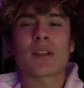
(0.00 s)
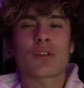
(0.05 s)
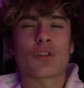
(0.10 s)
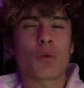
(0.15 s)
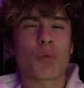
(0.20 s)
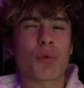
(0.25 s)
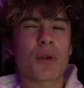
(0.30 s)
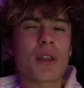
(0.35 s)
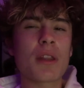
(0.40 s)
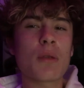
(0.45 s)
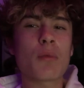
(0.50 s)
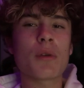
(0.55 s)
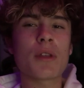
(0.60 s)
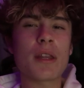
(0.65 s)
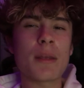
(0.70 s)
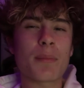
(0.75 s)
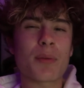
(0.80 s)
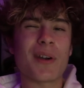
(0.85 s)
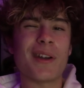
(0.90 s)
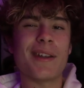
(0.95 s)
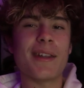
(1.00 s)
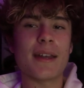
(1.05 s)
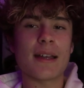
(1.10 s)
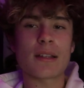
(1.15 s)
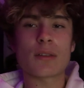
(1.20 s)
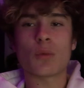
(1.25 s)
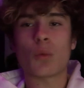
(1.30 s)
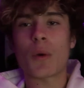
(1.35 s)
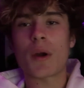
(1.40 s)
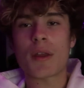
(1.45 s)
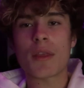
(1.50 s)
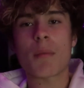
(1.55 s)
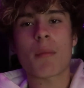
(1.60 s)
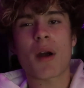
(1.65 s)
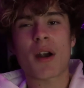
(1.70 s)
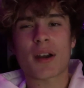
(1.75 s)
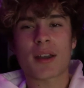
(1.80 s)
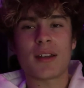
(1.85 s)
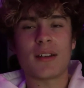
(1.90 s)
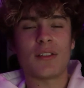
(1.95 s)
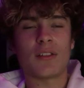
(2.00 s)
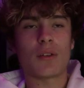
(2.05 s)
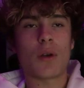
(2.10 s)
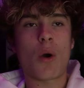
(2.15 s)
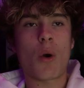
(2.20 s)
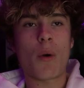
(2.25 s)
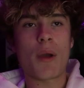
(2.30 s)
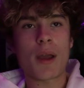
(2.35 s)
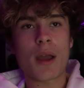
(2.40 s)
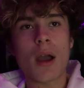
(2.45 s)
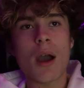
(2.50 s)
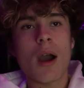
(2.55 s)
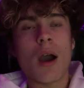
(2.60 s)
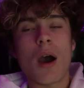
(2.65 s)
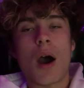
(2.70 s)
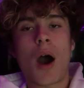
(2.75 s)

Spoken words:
to really predict where the market is going,